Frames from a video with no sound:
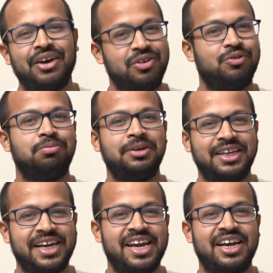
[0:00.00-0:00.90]
We would be
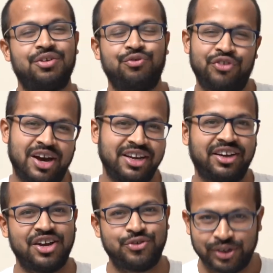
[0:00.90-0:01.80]
taking it very
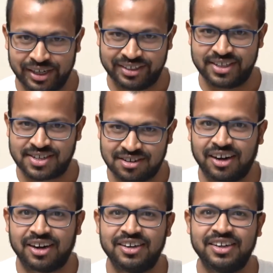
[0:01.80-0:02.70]
gradually at the
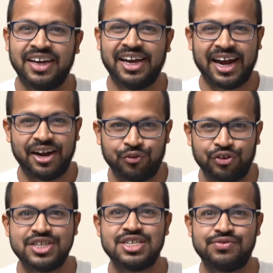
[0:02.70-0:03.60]
start, and
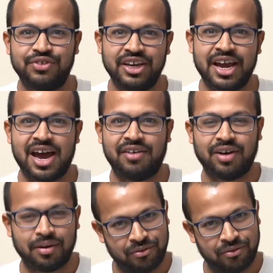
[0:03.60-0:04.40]
once we have a